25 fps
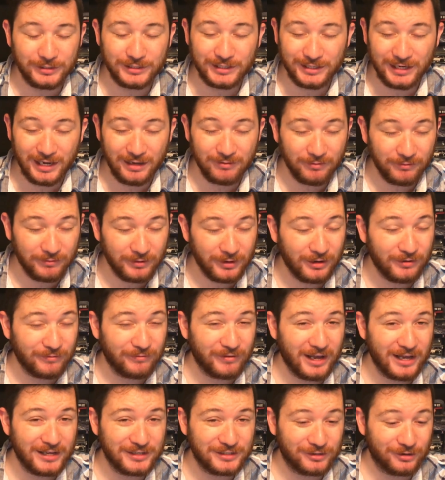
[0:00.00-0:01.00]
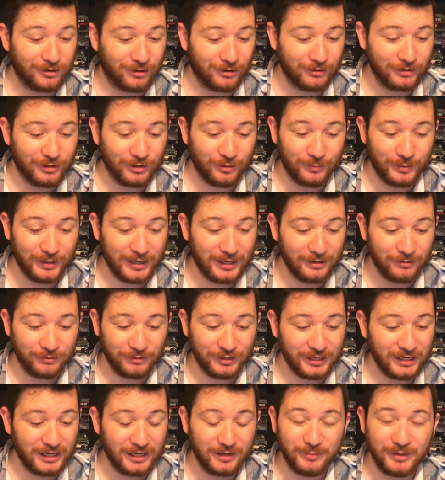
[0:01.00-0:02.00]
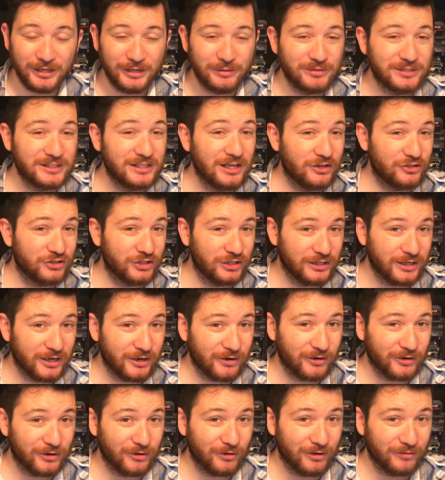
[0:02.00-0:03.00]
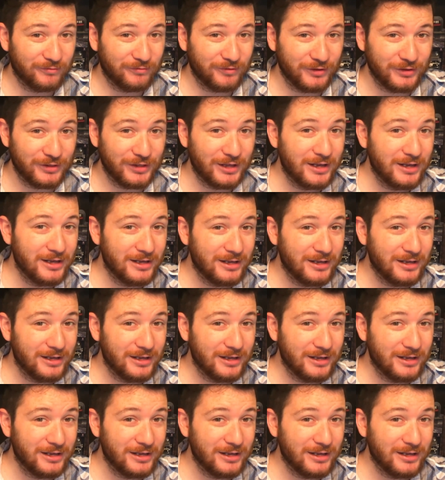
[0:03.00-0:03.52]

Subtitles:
Did have a very fast car, though, but I don't think anybody was touching Derek Griffith